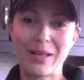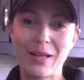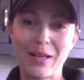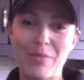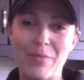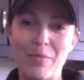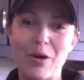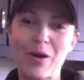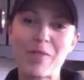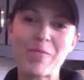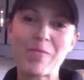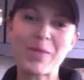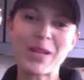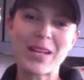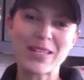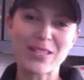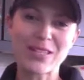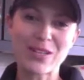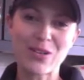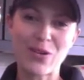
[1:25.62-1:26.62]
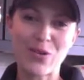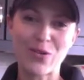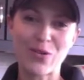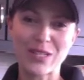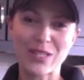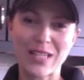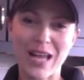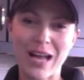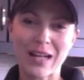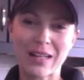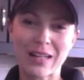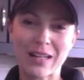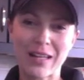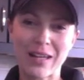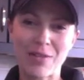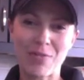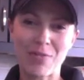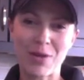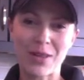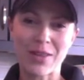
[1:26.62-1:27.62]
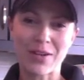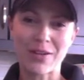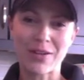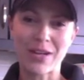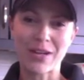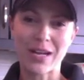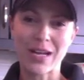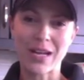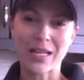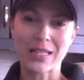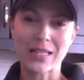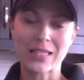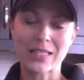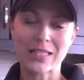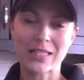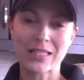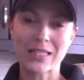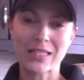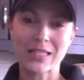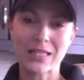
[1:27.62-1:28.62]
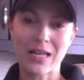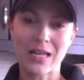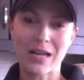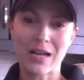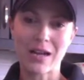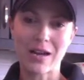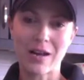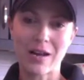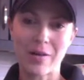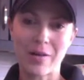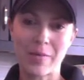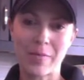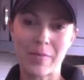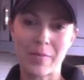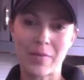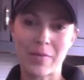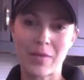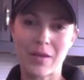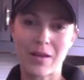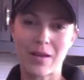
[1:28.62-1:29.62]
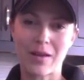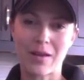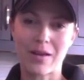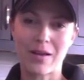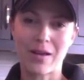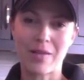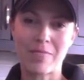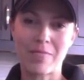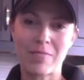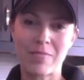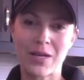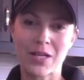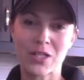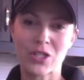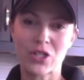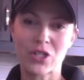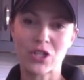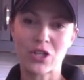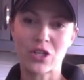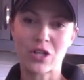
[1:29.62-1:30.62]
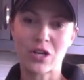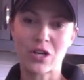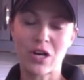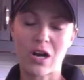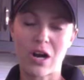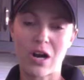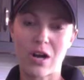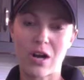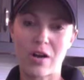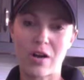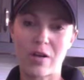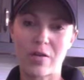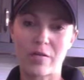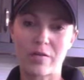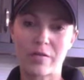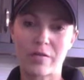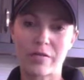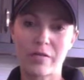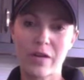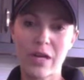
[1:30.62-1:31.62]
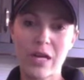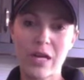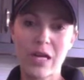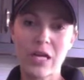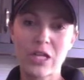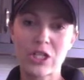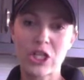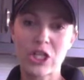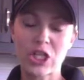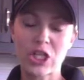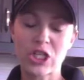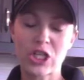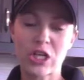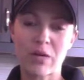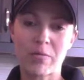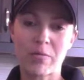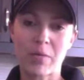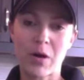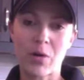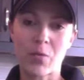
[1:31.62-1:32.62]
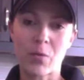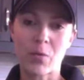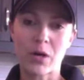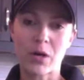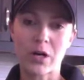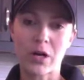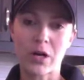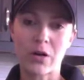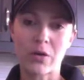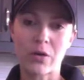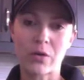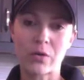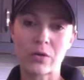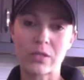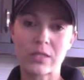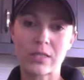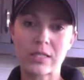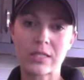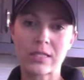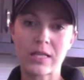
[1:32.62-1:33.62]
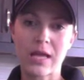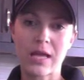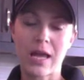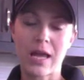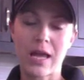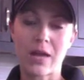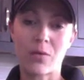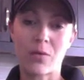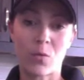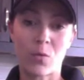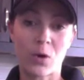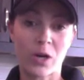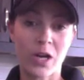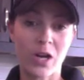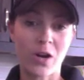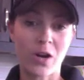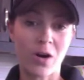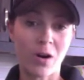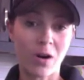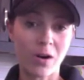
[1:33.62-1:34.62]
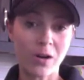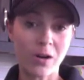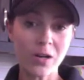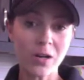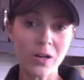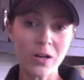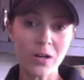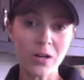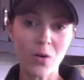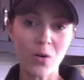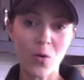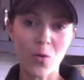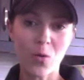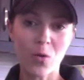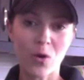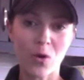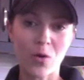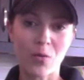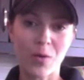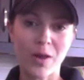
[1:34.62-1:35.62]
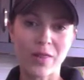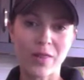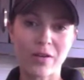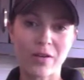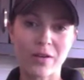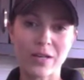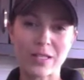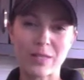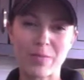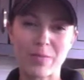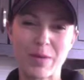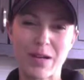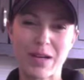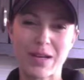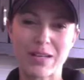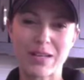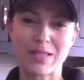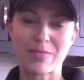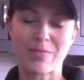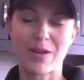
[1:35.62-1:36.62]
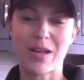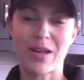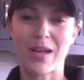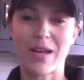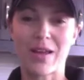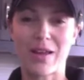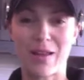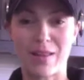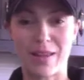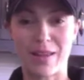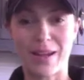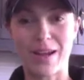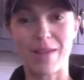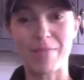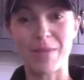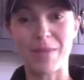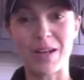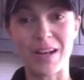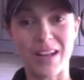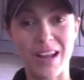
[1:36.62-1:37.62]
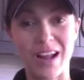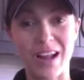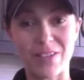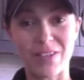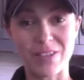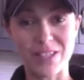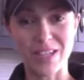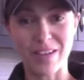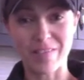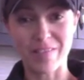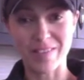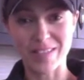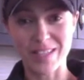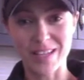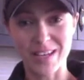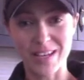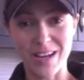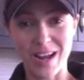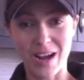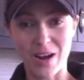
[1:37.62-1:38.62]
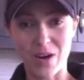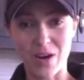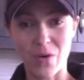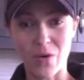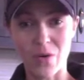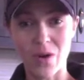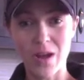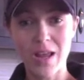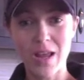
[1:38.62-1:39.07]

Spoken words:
part of me doesn't know exactly whether it's a mixture of changing up my workouts and working harder, or whether it's because I'm in a calorie deficit now